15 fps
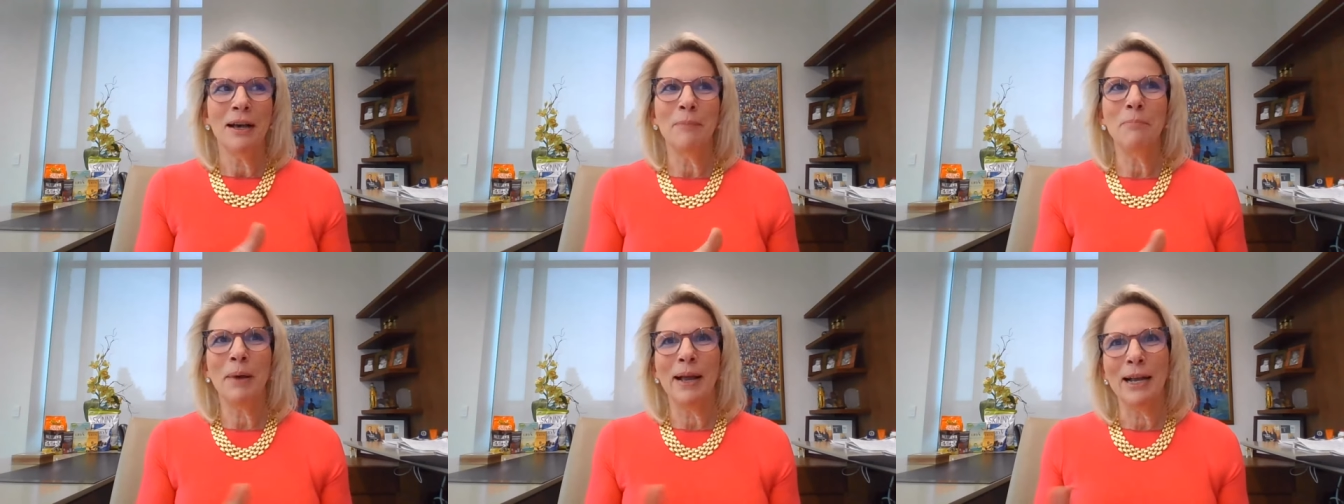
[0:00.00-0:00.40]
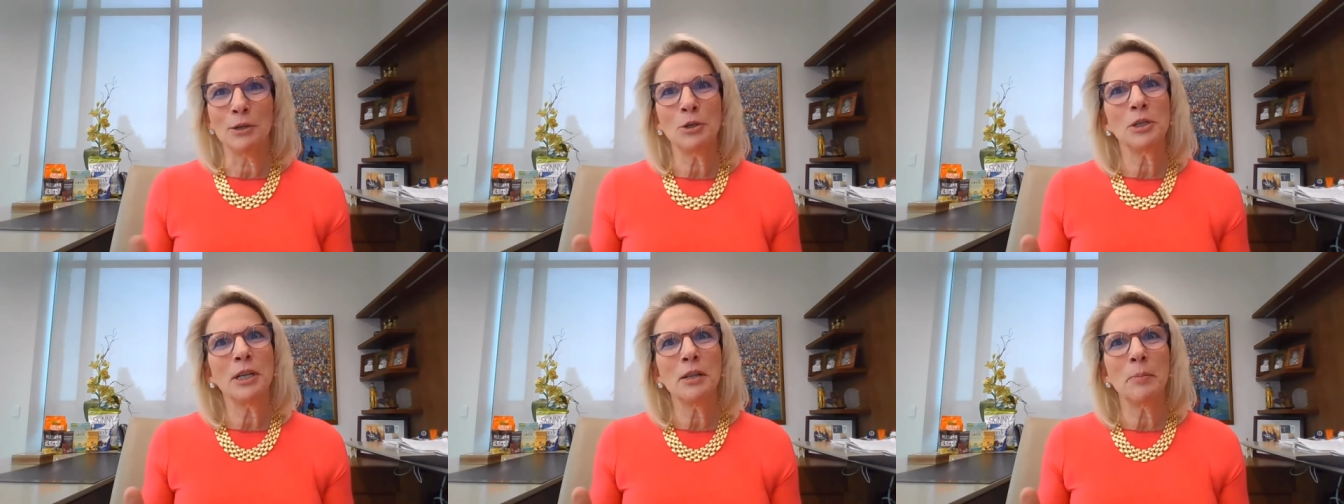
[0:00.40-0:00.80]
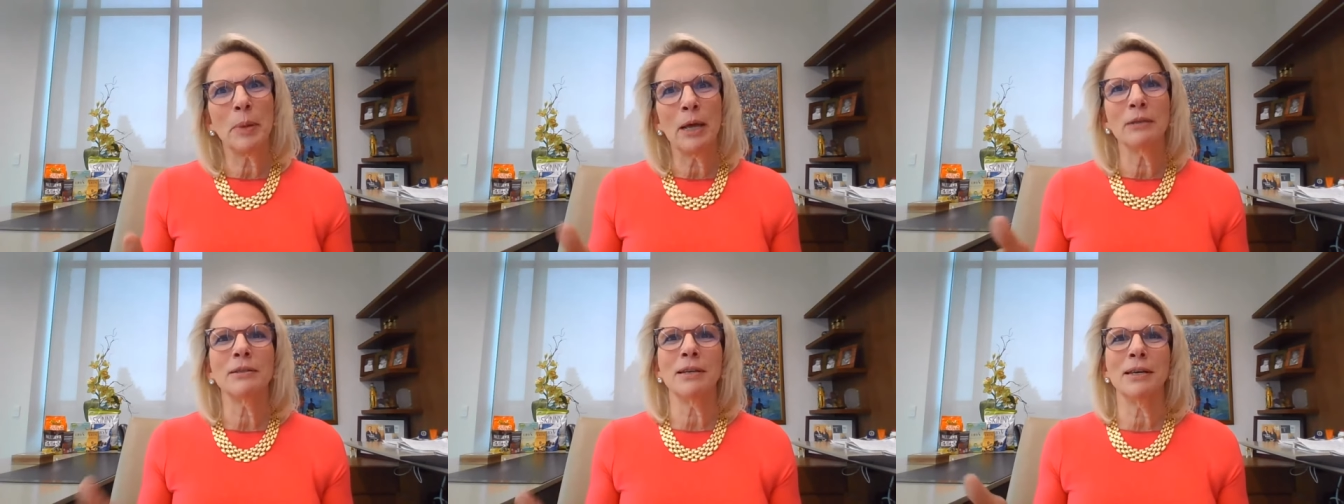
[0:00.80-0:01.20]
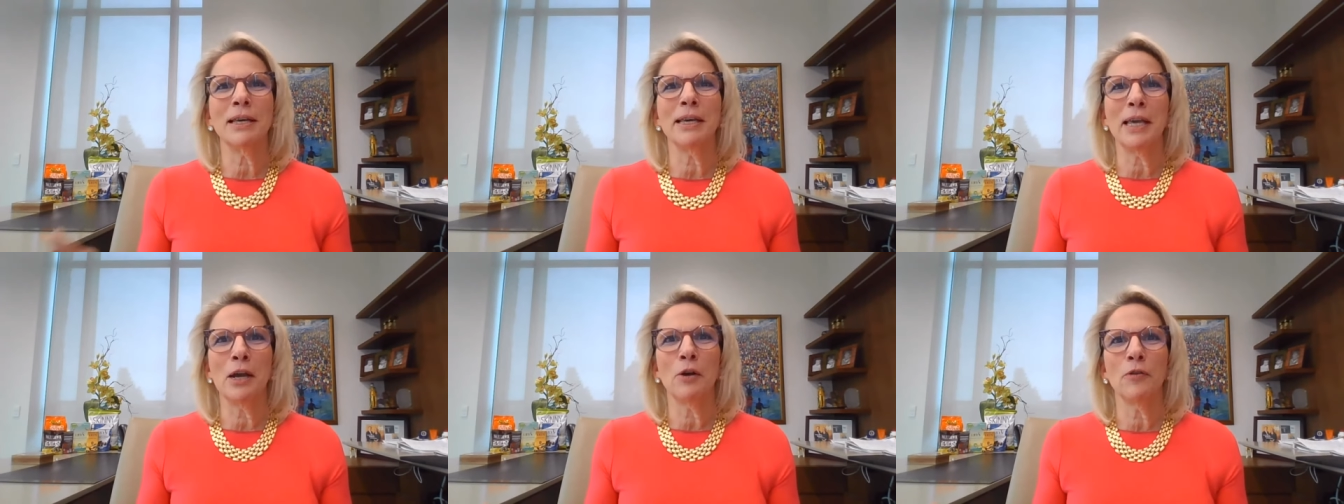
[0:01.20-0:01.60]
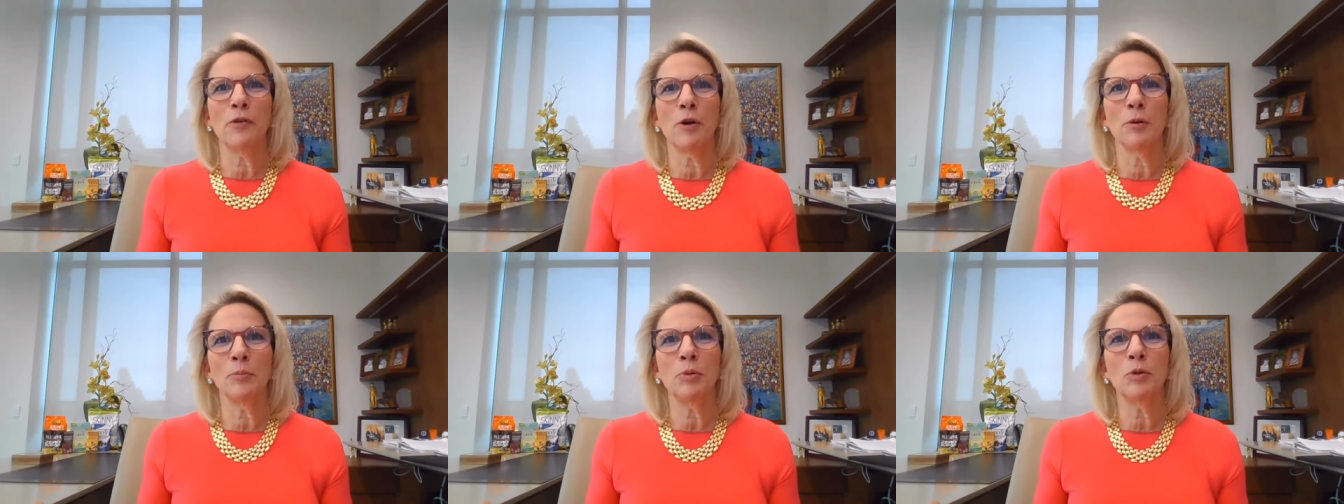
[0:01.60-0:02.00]
I'm passionate about taking care of
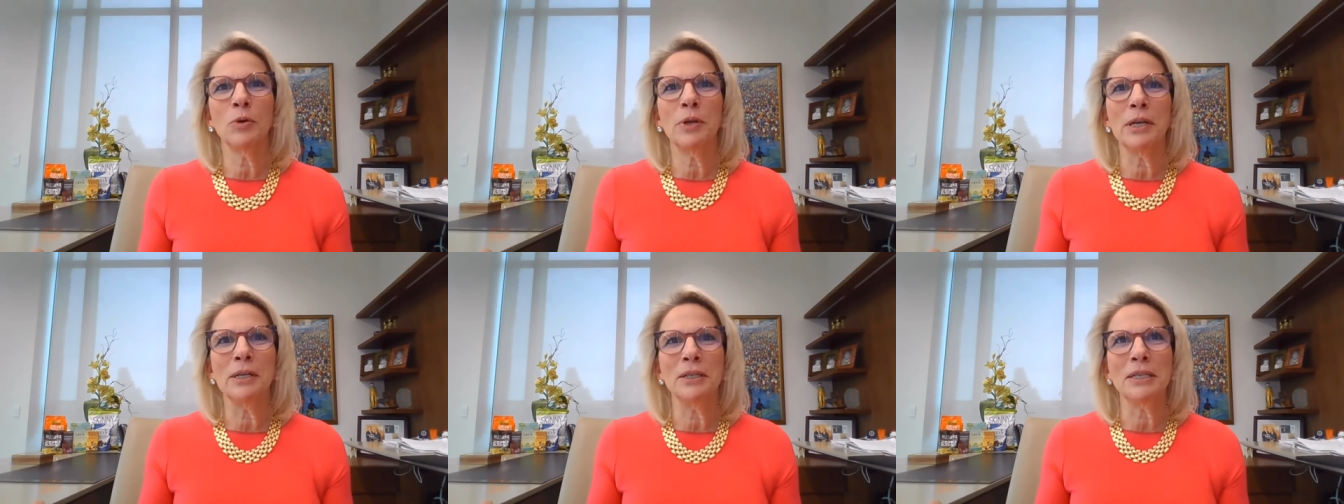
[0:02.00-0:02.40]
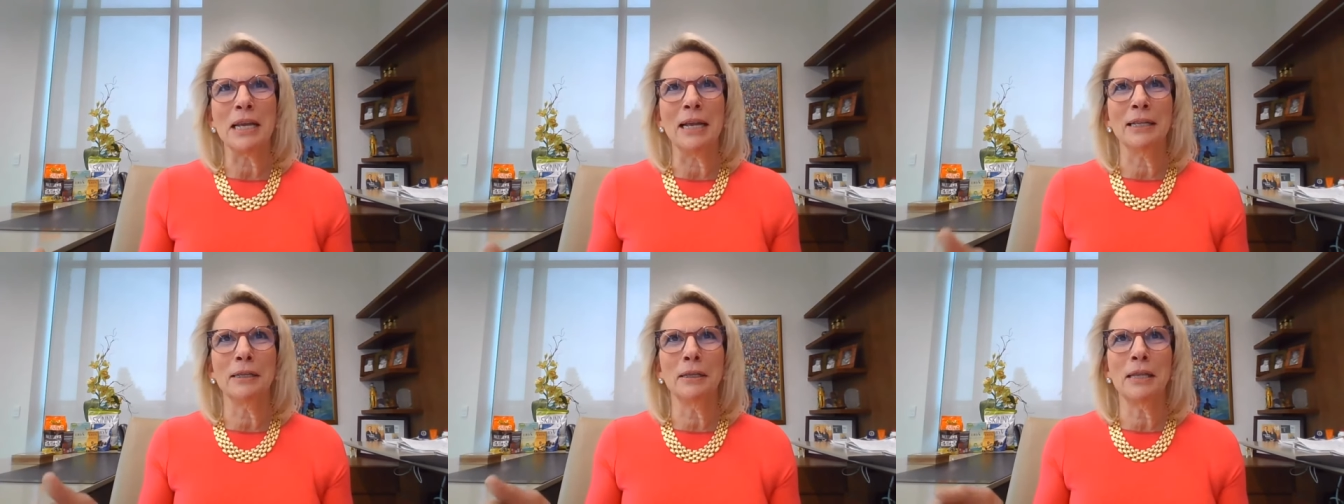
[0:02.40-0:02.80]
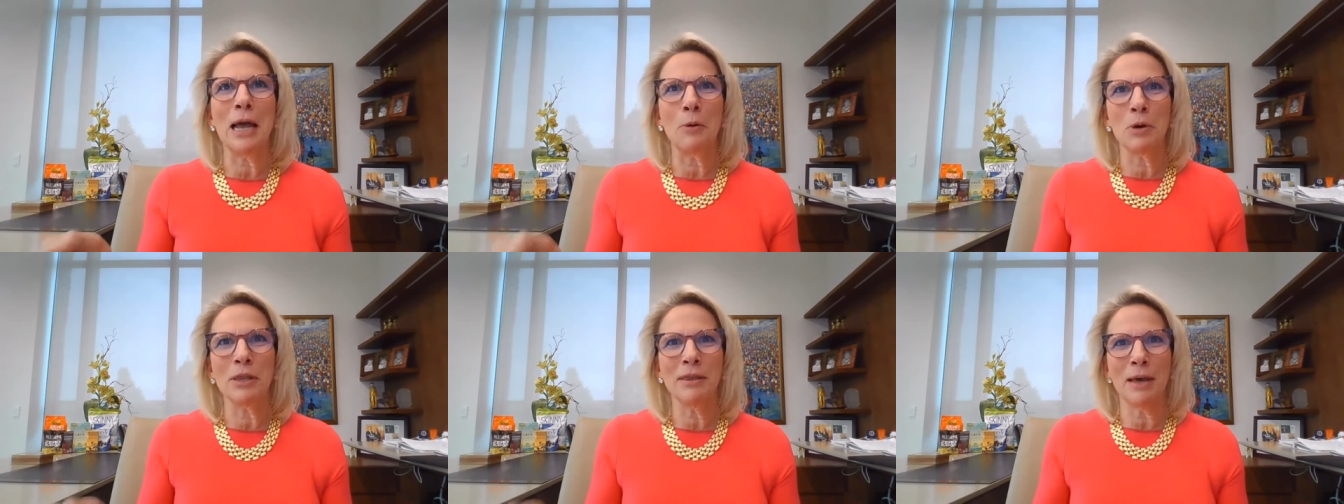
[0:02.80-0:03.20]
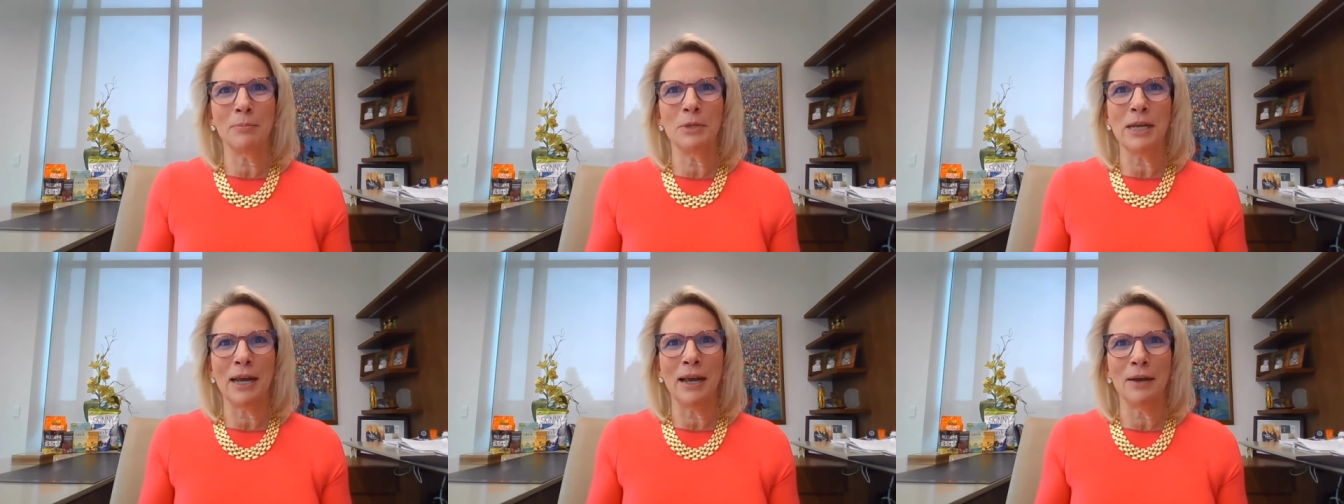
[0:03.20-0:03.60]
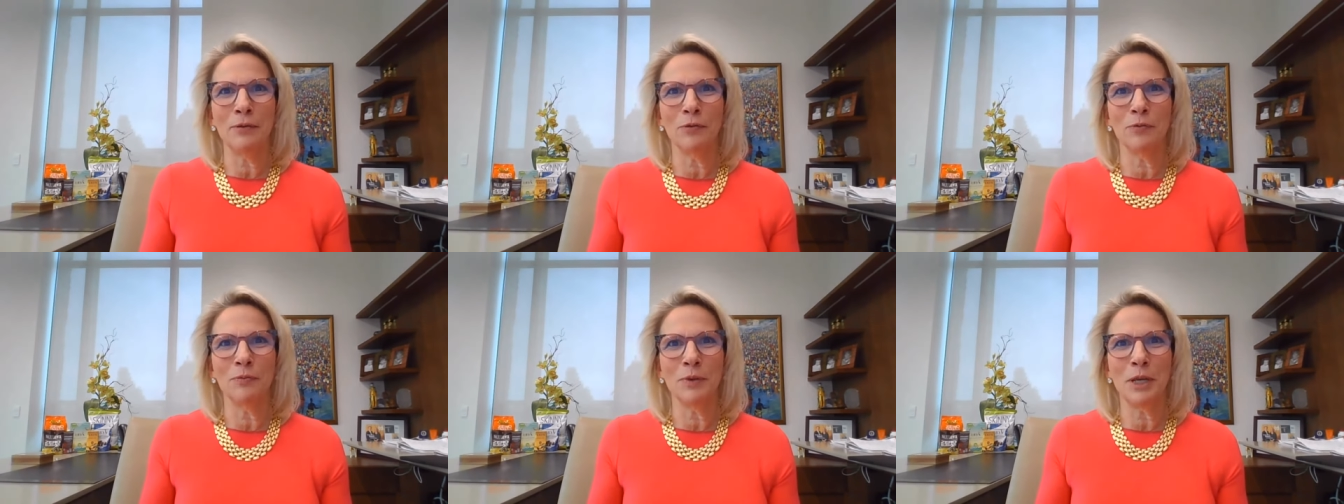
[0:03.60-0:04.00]
our employees and allowing them to
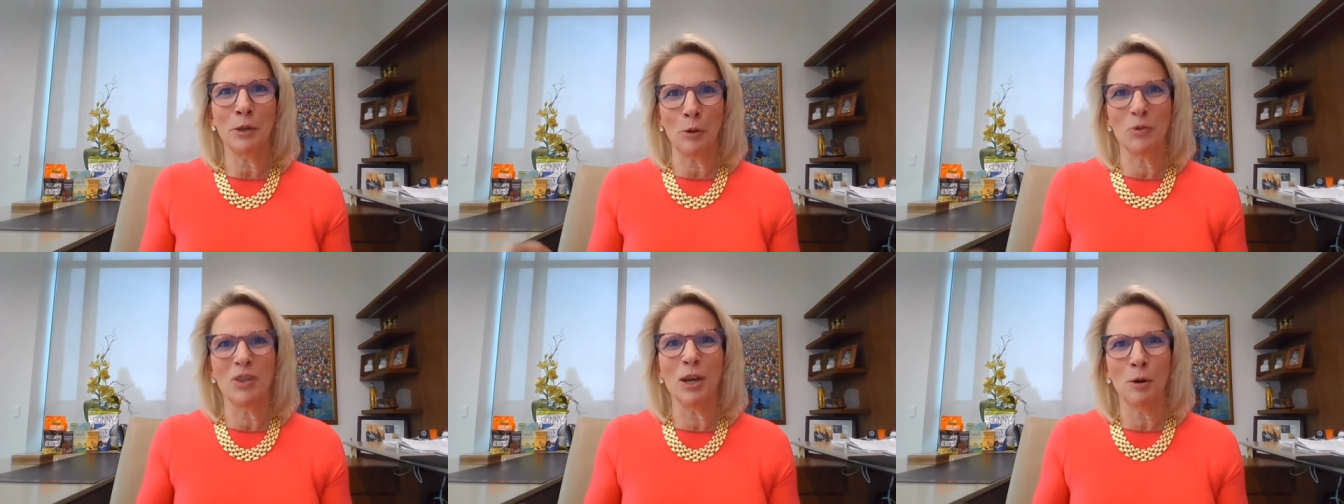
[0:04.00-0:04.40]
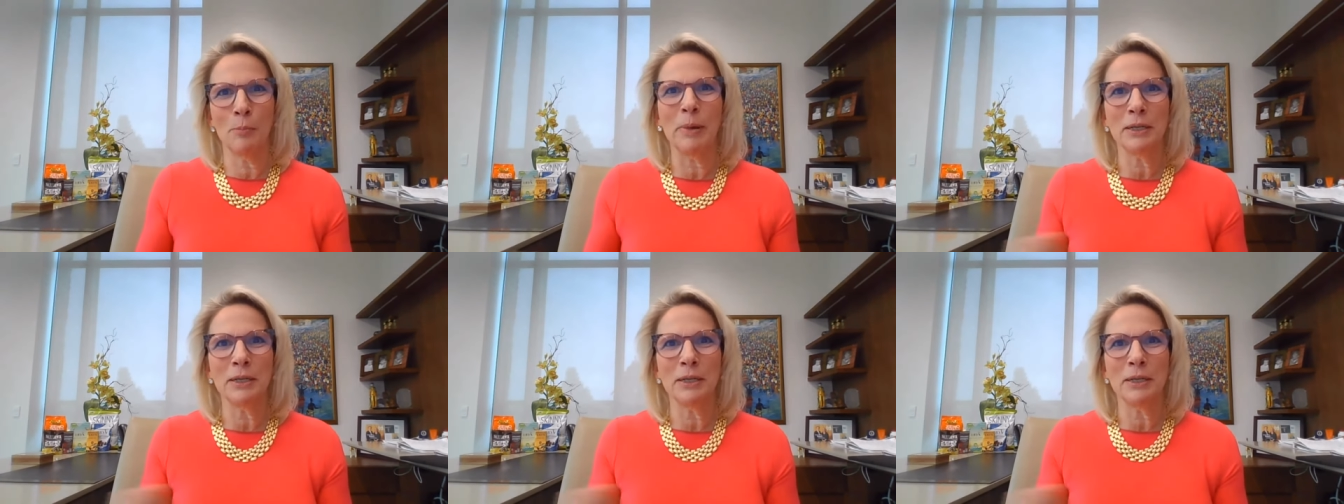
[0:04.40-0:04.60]
have, you know, their